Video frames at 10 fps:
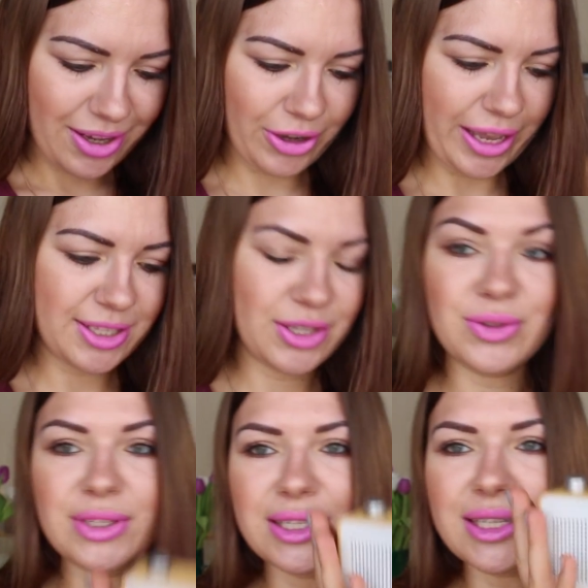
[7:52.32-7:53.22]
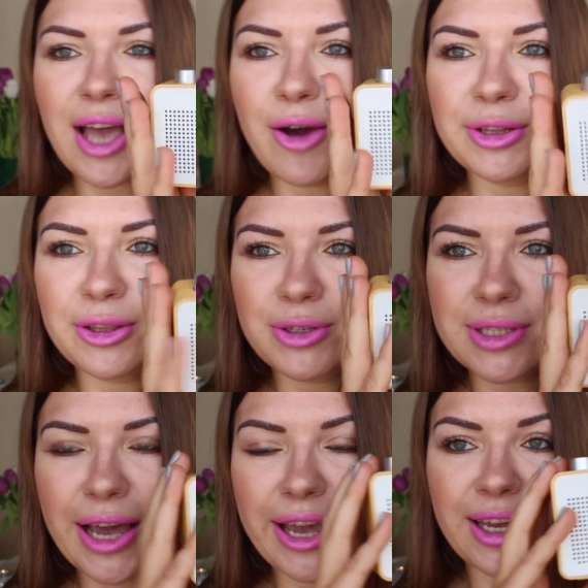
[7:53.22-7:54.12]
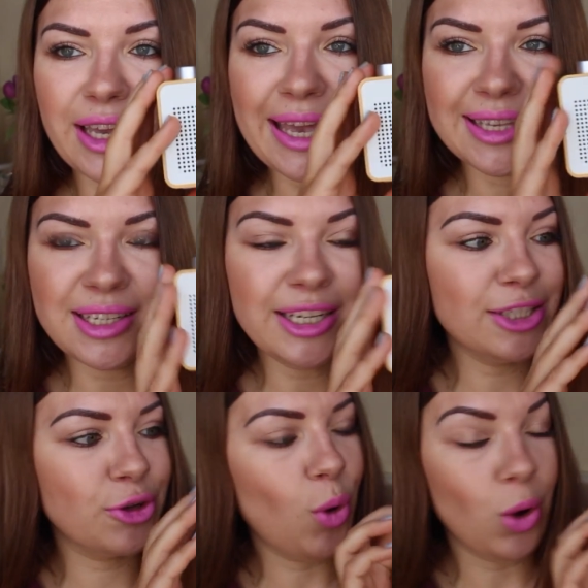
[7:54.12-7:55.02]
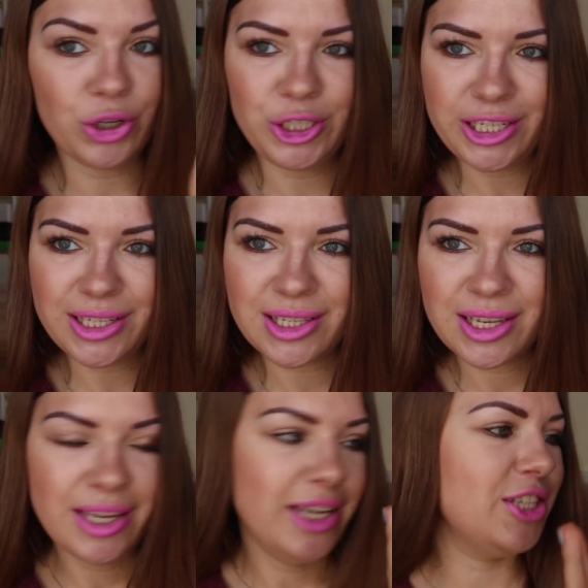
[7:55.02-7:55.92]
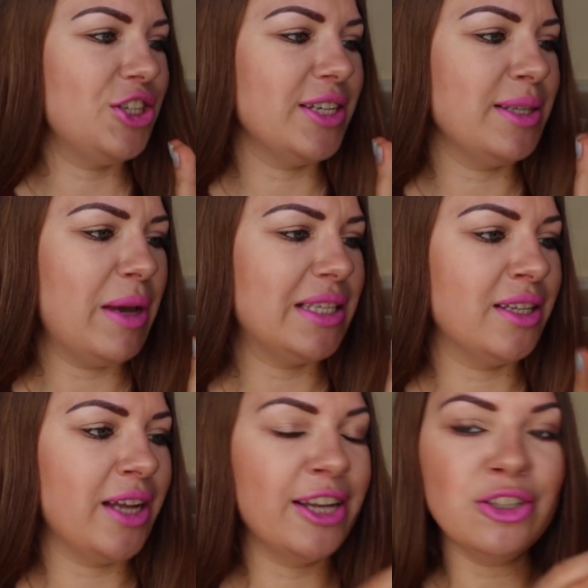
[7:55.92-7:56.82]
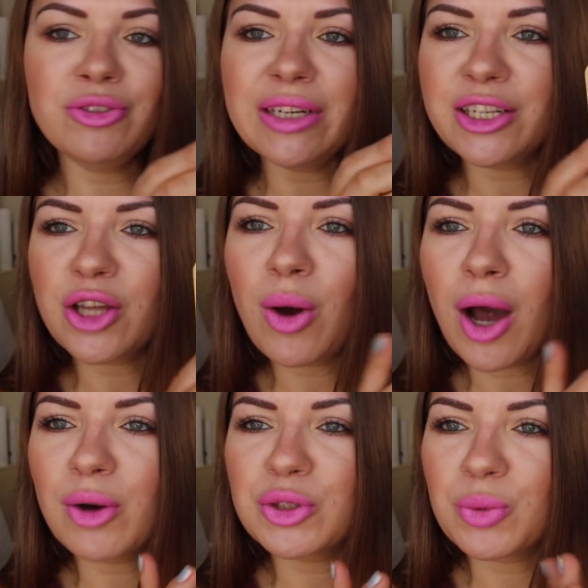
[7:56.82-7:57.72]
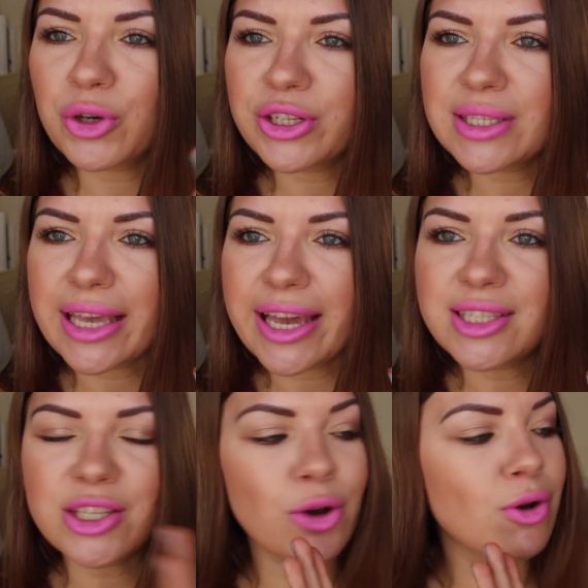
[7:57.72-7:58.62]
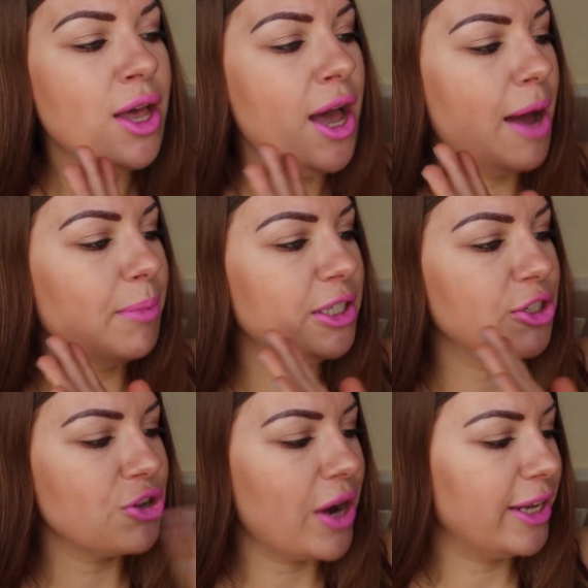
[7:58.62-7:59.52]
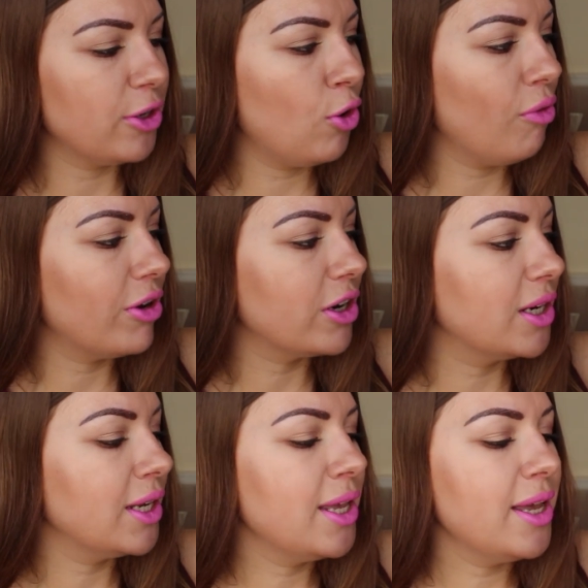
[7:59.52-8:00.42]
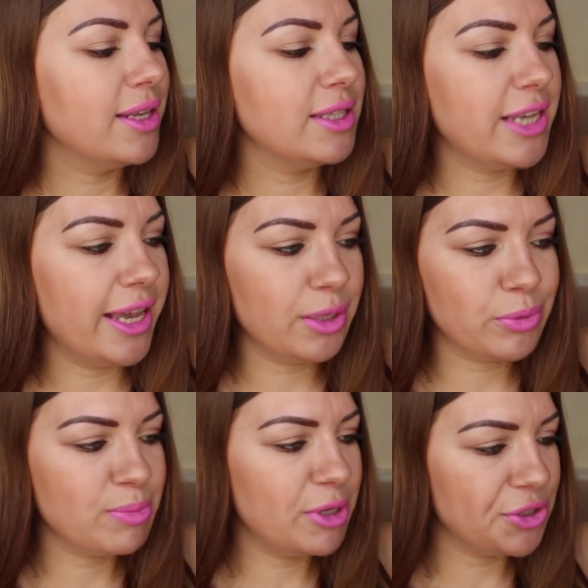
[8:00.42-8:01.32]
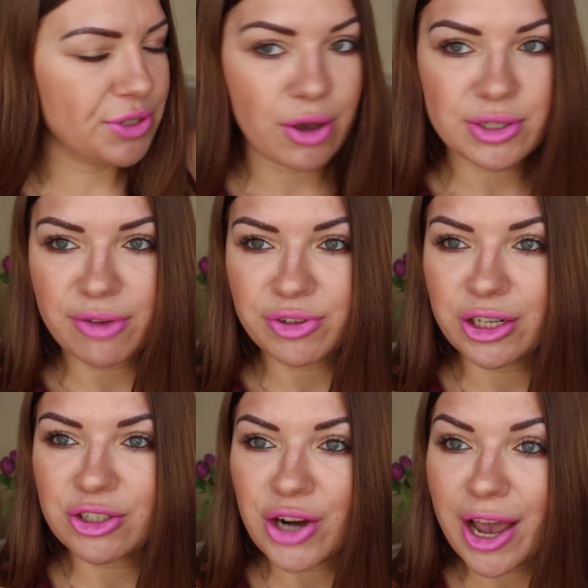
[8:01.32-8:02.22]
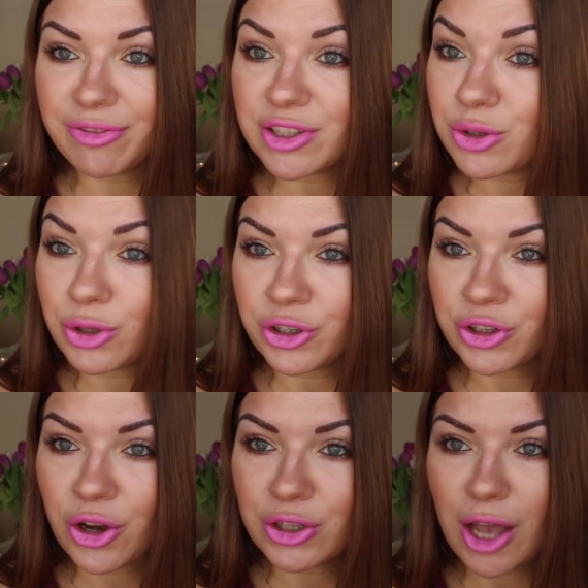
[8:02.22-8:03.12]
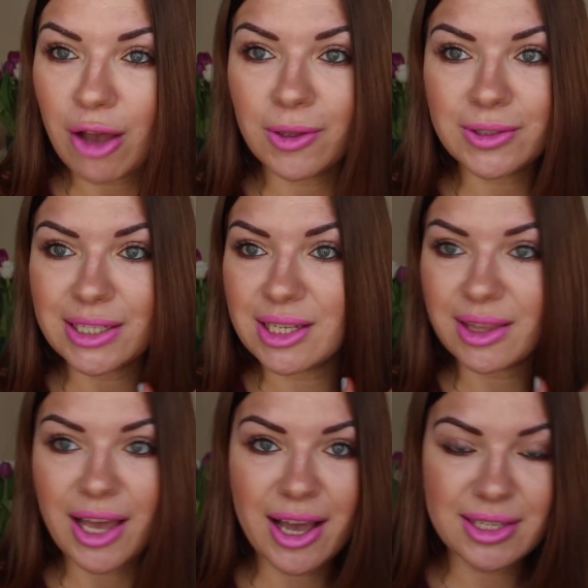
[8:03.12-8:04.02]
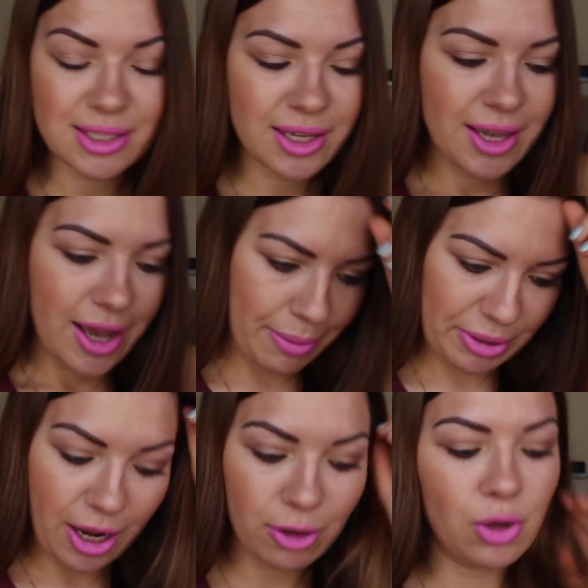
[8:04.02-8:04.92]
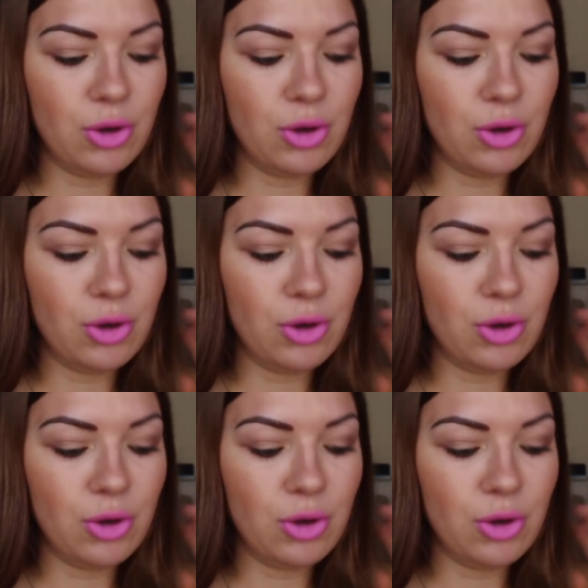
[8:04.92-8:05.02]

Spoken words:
Okay, so this is how it looks like. Isn't it gorgeous? It's just amazing. I don't really know how it works yet, so I'm gonna try it over, take it with me to South Africa, try if it's good or not, how long does it last? I mean, how